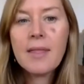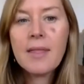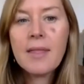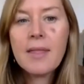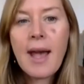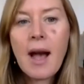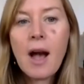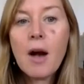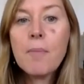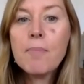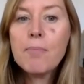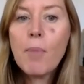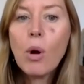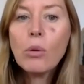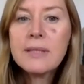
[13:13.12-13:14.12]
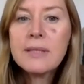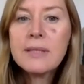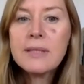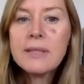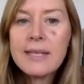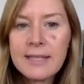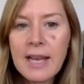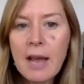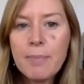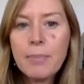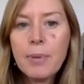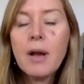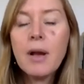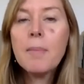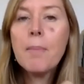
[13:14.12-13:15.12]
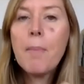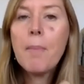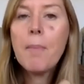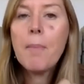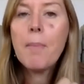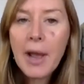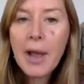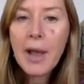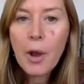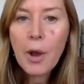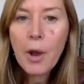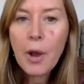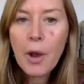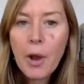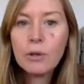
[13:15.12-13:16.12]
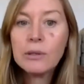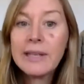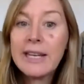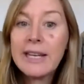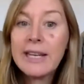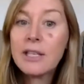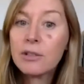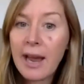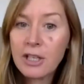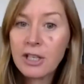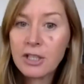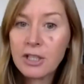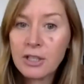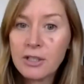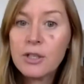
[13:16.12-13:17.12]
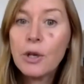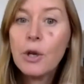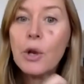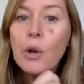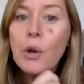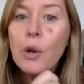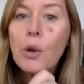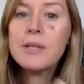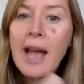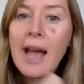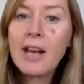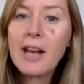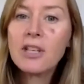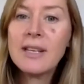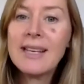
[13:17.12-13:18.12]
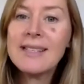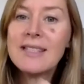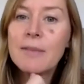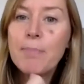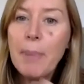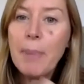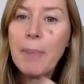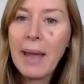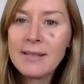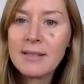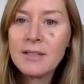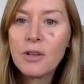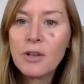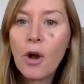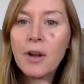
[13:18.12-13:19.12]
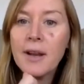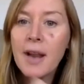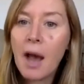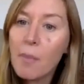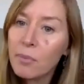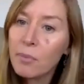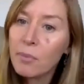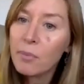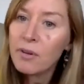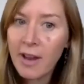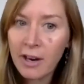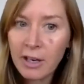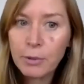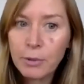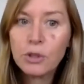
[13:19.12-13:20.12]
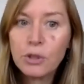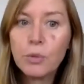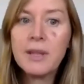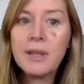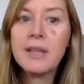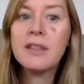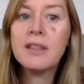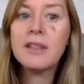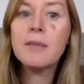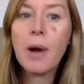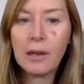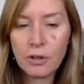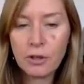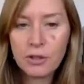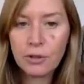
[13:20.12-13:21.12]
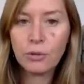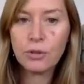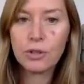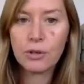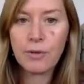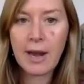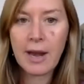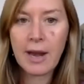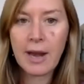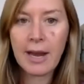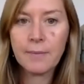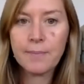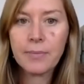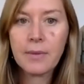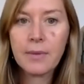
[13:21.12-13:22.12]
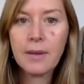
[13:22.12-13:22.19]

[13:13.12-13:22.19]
They are multi-step biochemical interactions whose action is dependent on a number of variables within the biological terrain.